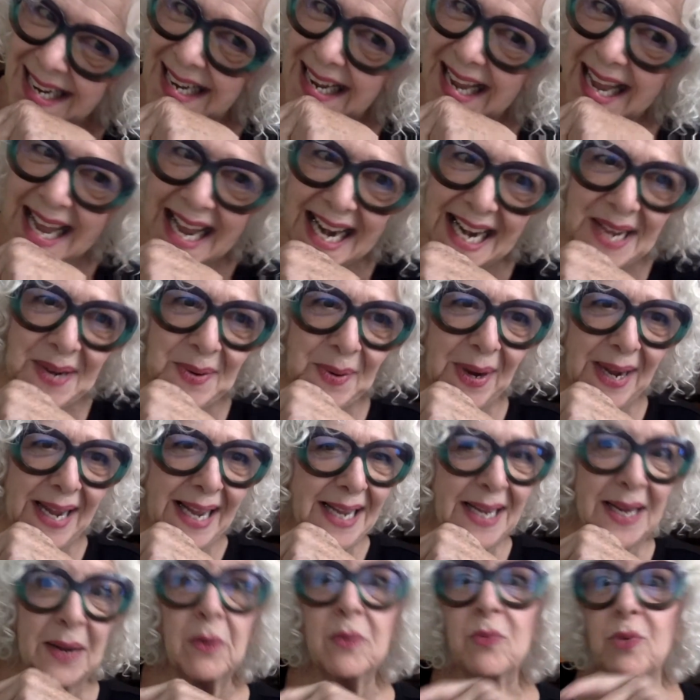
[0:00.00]
Anyway,
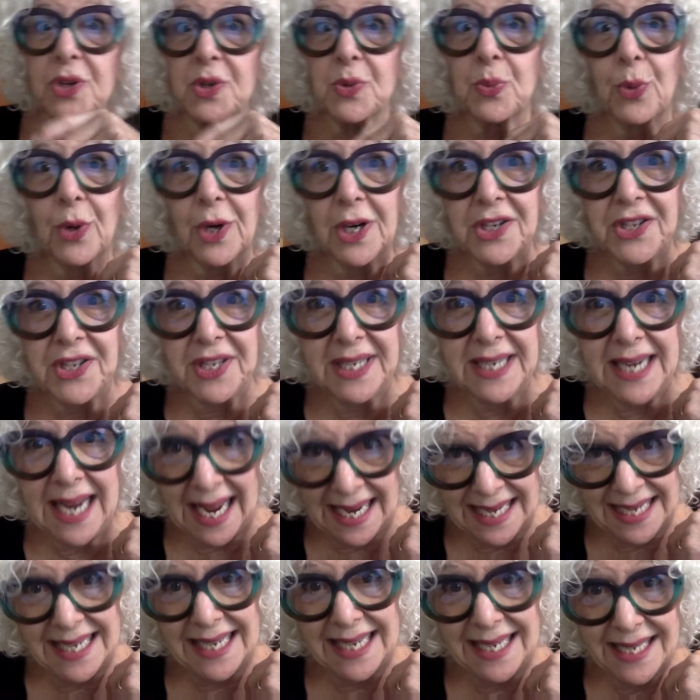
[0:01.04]
it was worse in
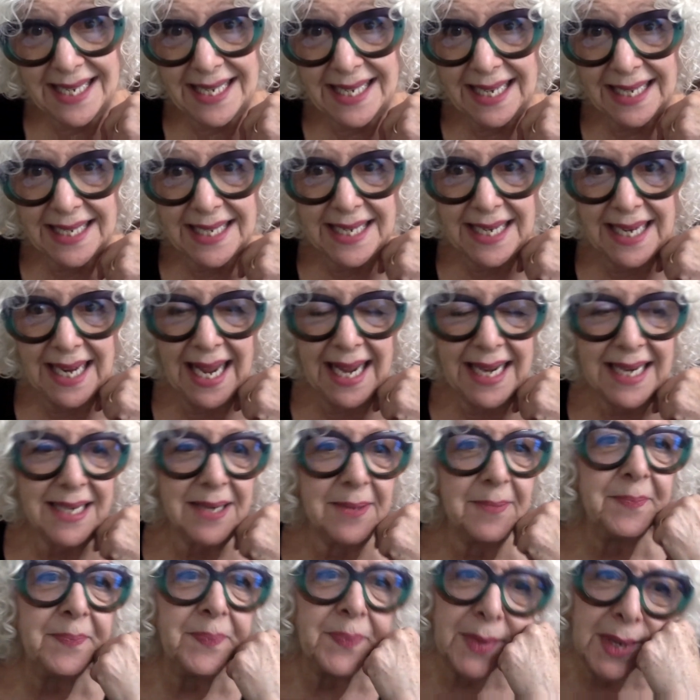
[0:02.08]
1968.
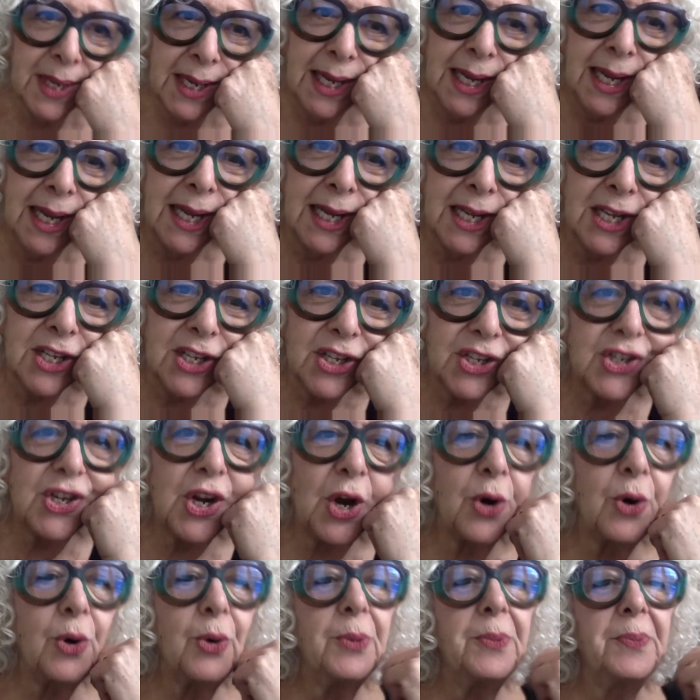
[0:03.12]

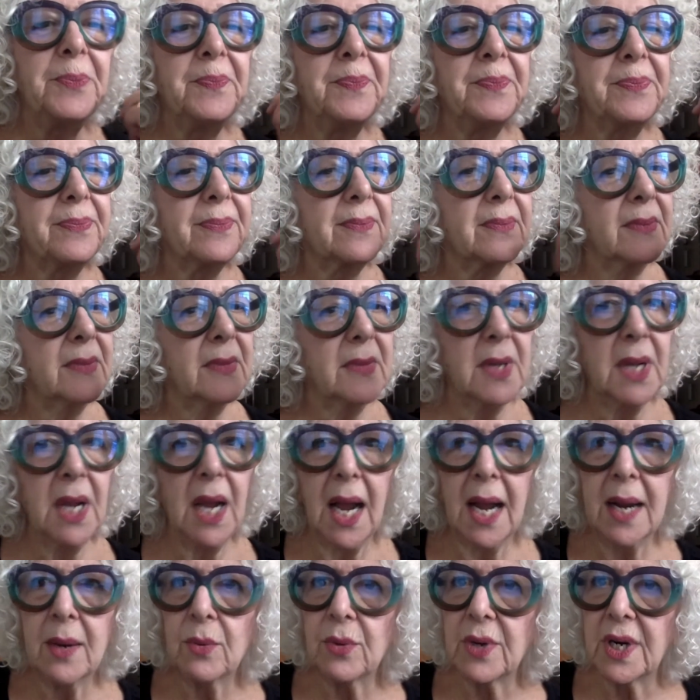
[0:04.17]
So I
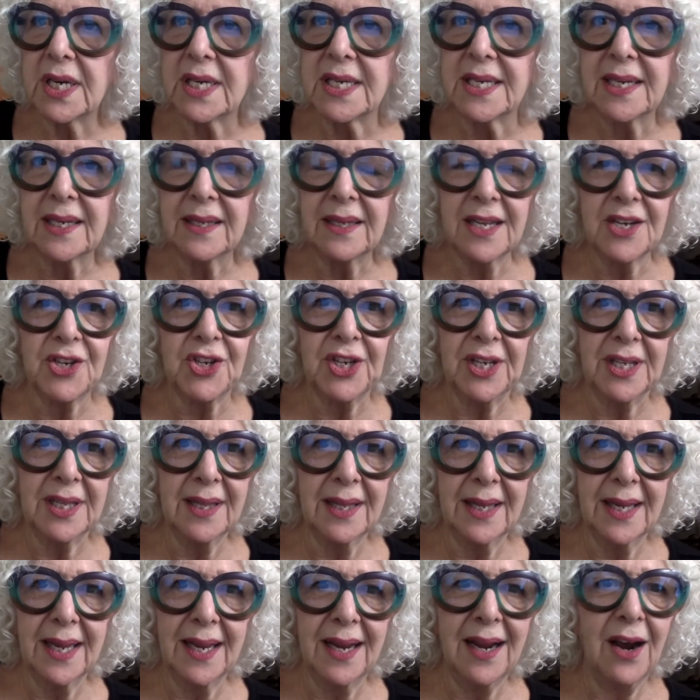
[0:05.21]
worked
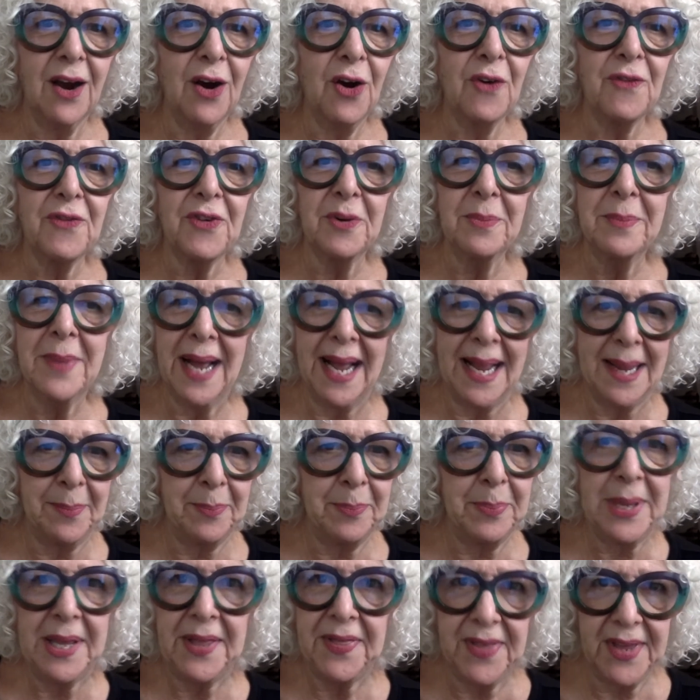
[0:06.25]
diligently over my
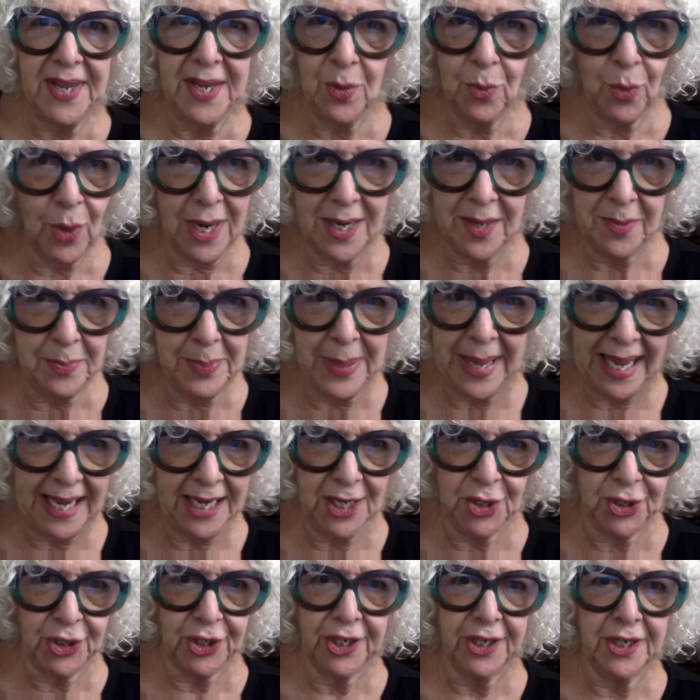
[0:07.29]
pithy
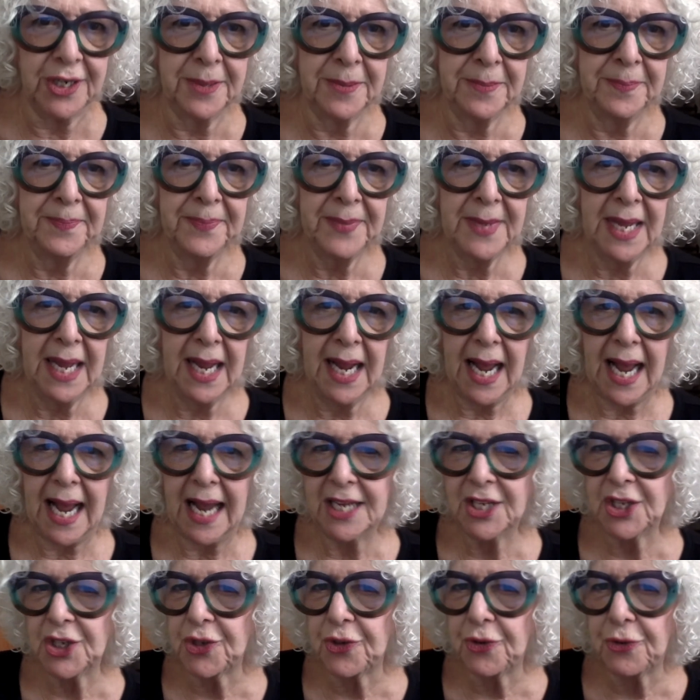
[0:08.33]
one-pager. I
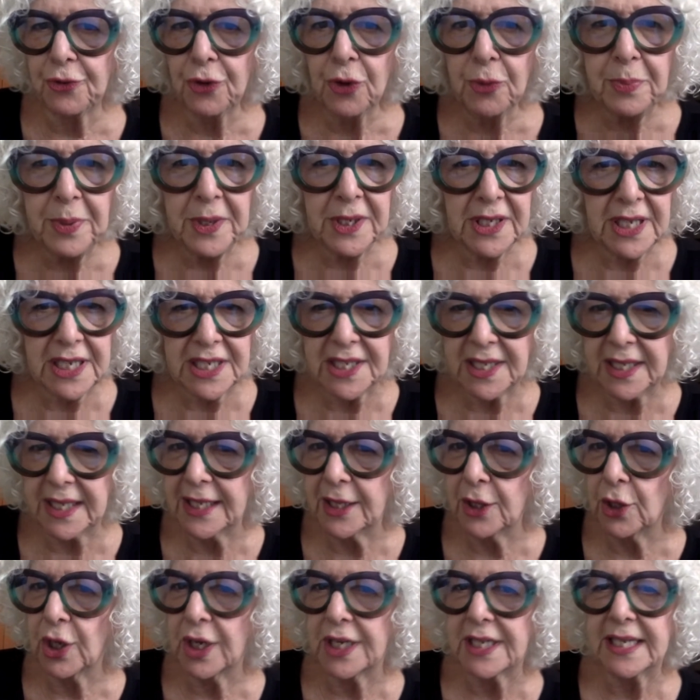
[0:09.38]
scrupulously
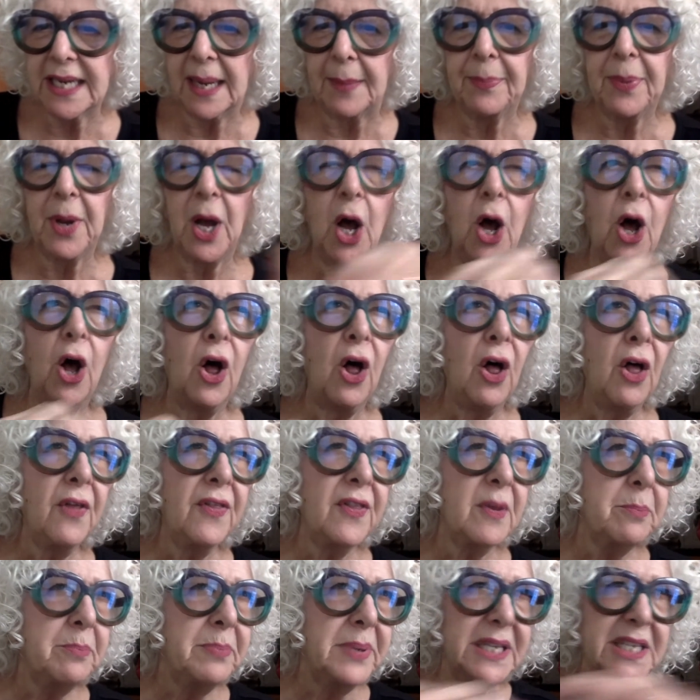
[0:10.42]
looked up all the
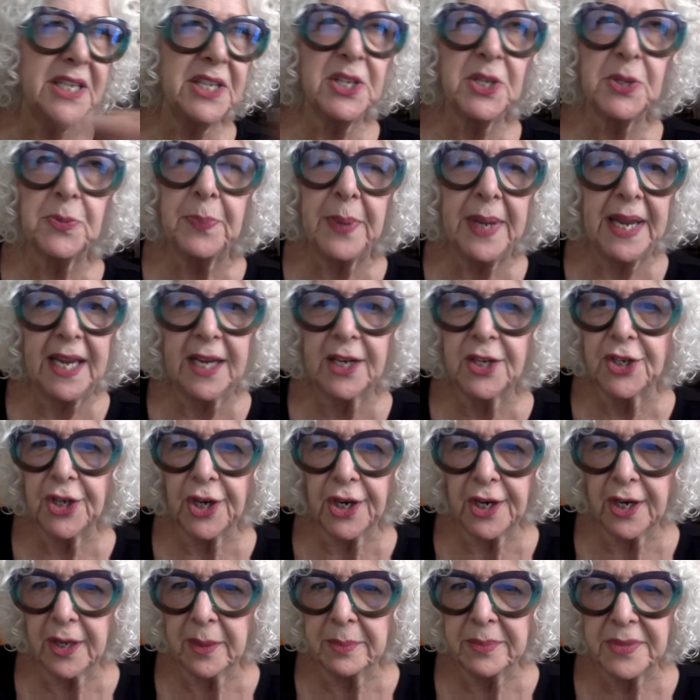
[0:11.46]
Biz-Speak
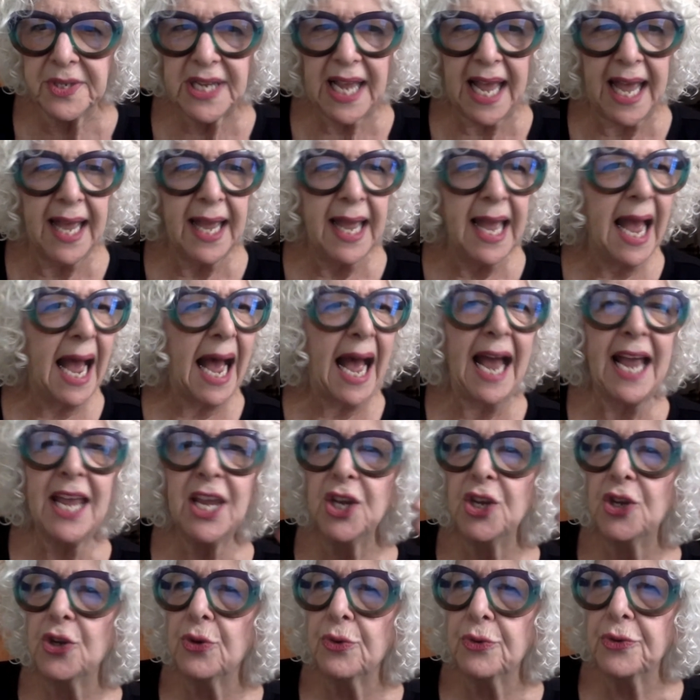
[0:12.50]
terms. I
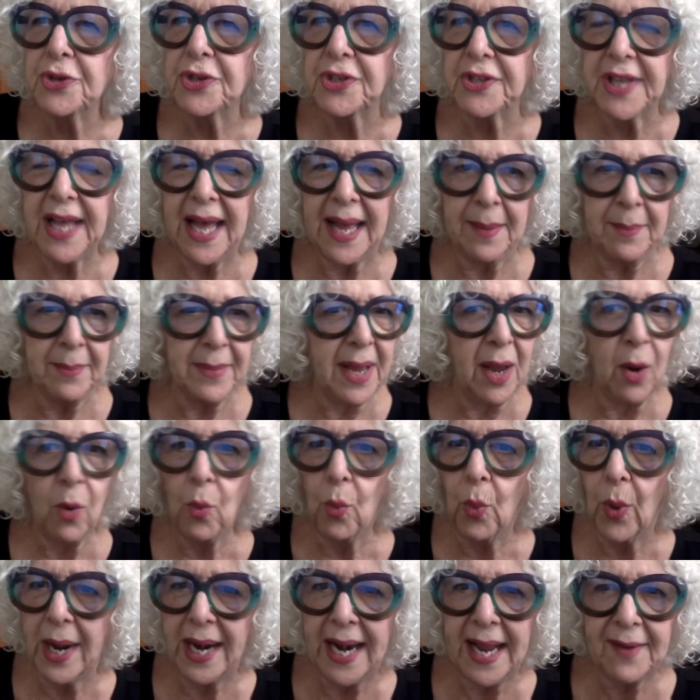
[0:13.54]
used them
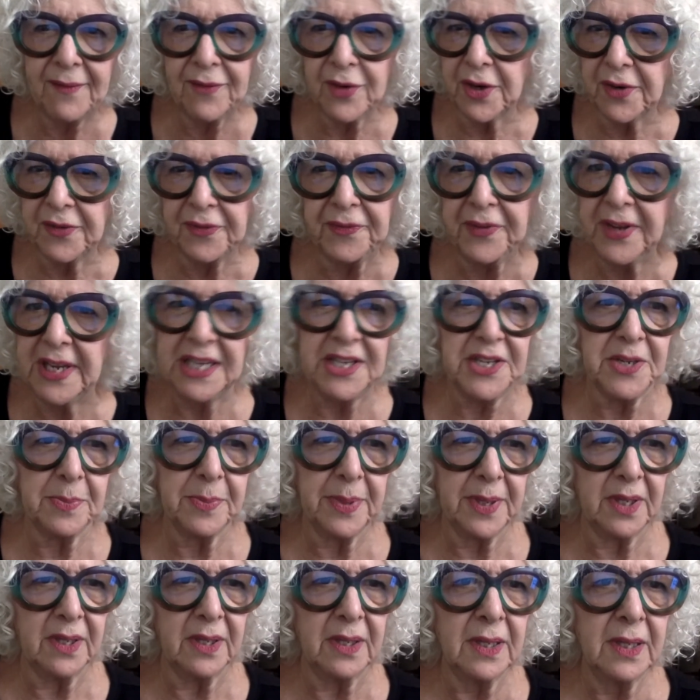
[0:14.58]
whenever
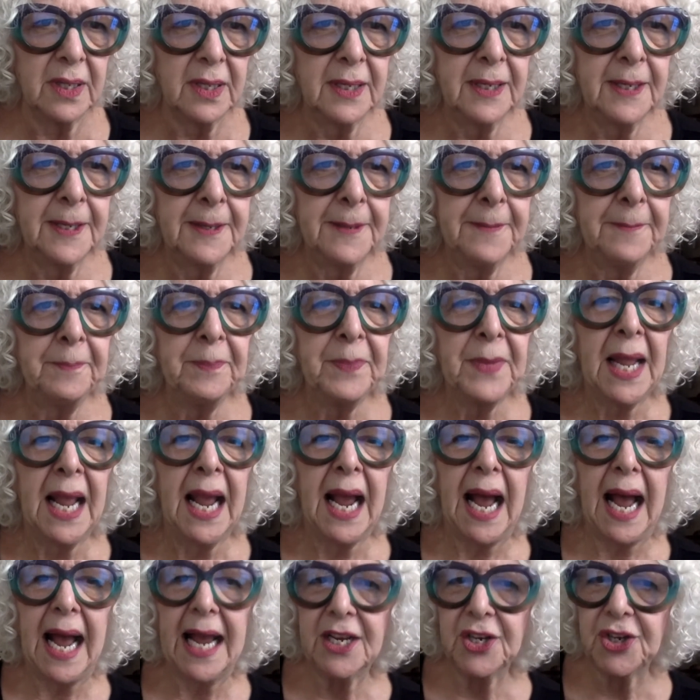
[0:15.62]
feasible.
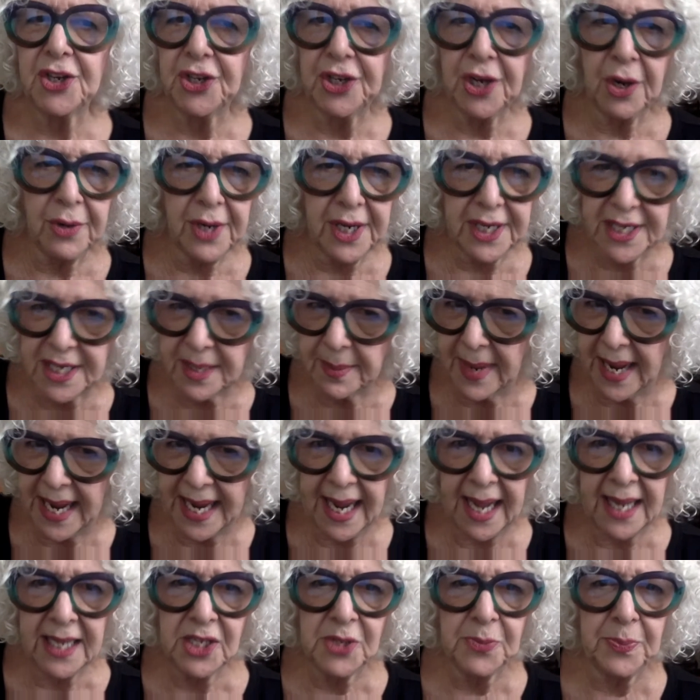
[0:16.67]
I showed it to my
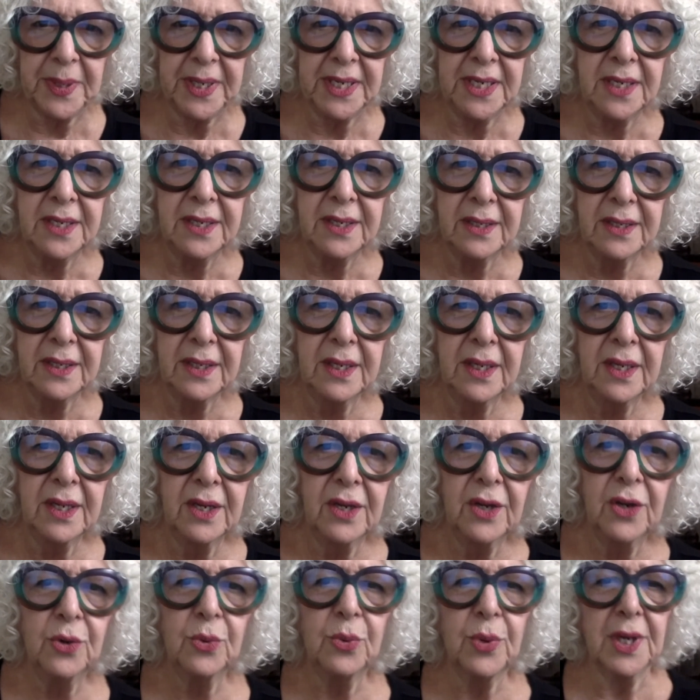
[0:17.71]
husband,
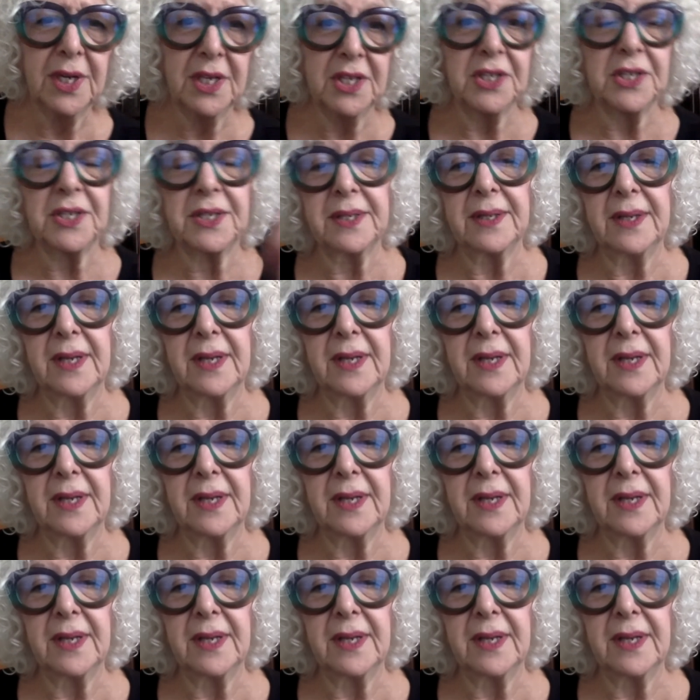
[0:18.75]
who was